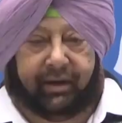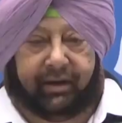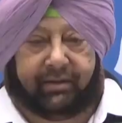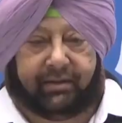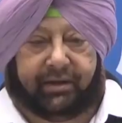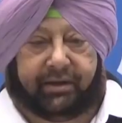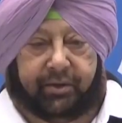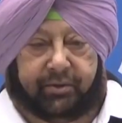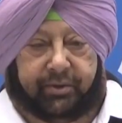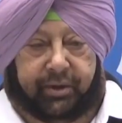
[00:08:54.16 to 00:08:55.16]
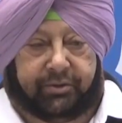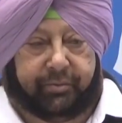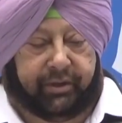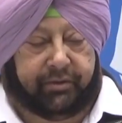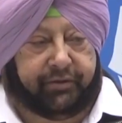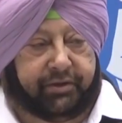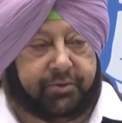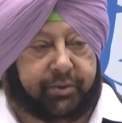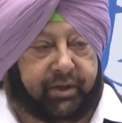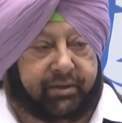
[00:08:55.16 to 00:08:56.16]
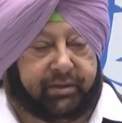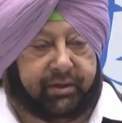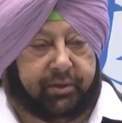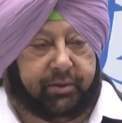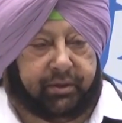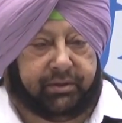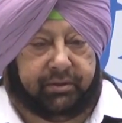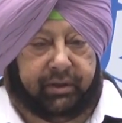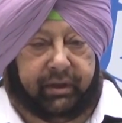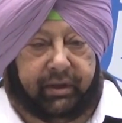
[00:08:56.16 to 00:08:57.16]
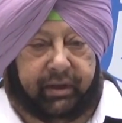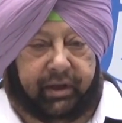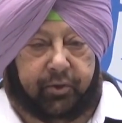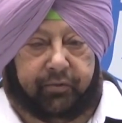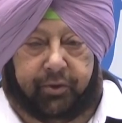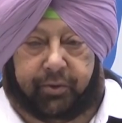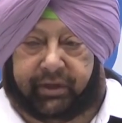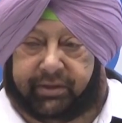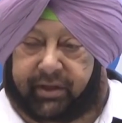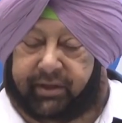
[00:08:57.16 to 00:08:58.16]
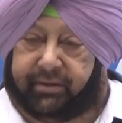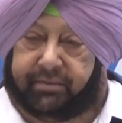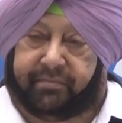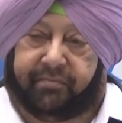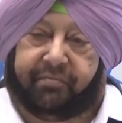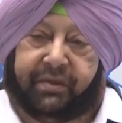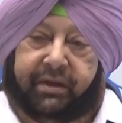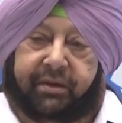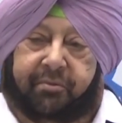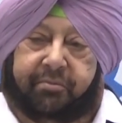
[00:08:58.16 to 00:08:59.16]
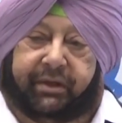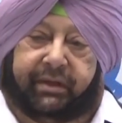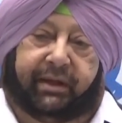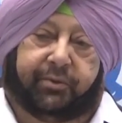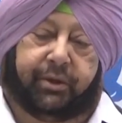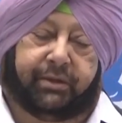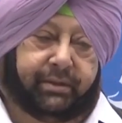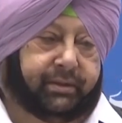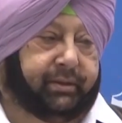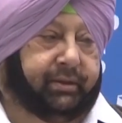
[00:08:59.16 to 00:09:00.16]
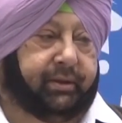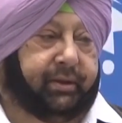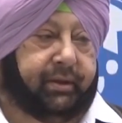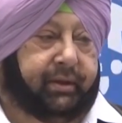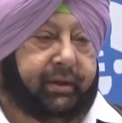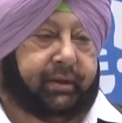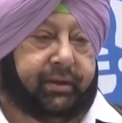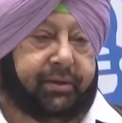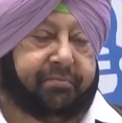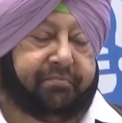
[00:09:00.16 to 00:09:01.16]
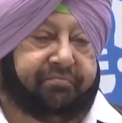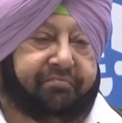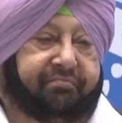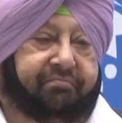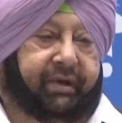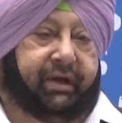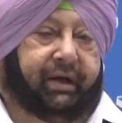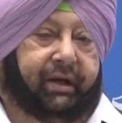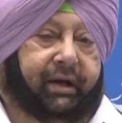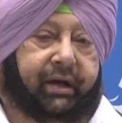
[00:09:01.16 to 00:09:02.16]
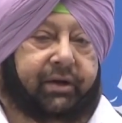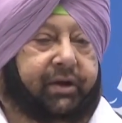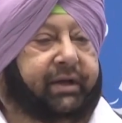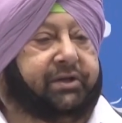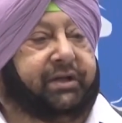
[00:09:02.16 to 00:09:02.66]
and sent out. So I spent the first two years sitting on a hill overlooking China. But that was uh, a great